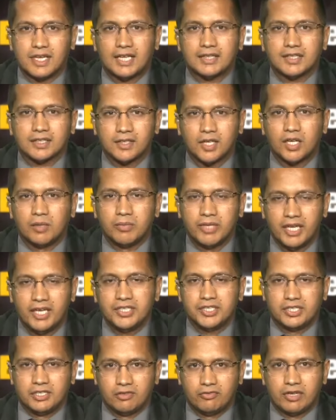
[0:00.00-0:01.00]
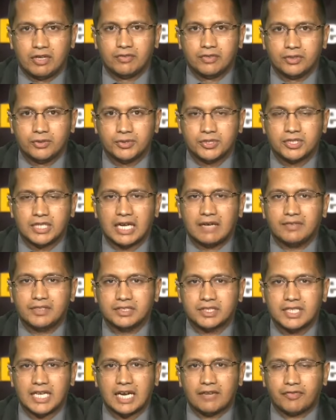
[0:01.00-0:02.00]
at the culmination of the revolution.
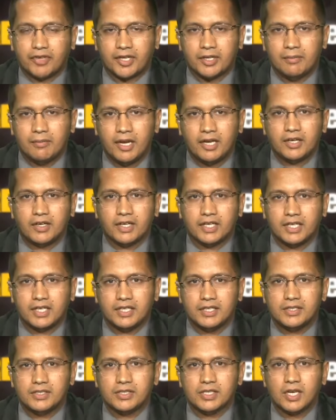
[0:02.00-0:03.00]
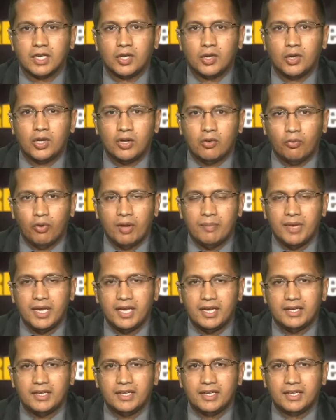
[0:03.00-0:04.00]
Obviously, African Americans,
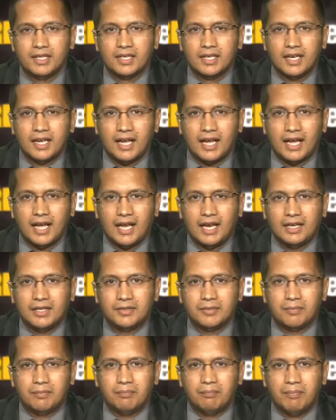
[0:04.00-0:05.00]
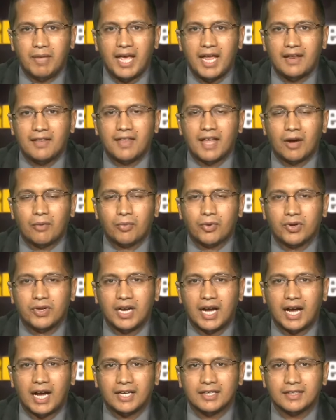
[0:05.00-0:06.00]
women, and men that
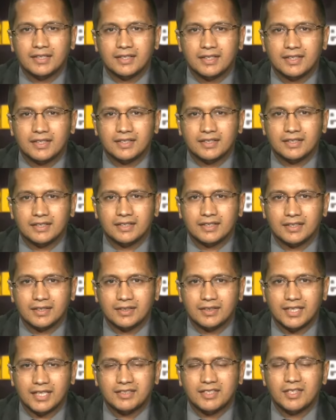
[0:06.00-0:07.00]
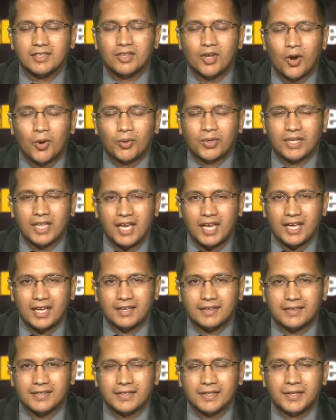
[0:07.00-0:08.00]
didn't own
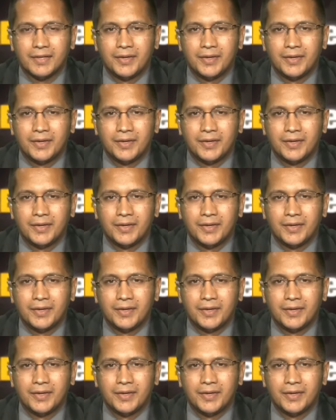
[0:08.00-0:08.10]
land.